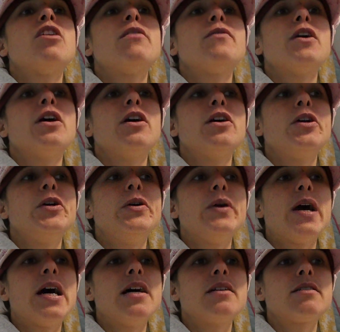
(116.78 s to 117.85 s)
brother who
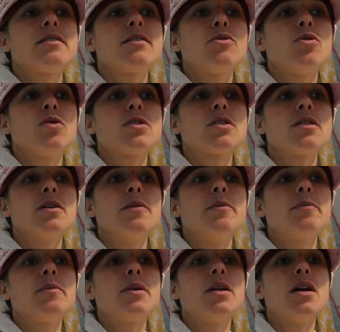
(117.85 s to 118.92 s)
has
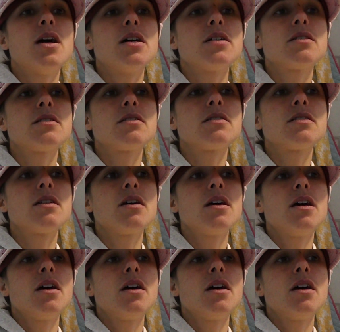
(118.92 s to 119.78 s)
autism plus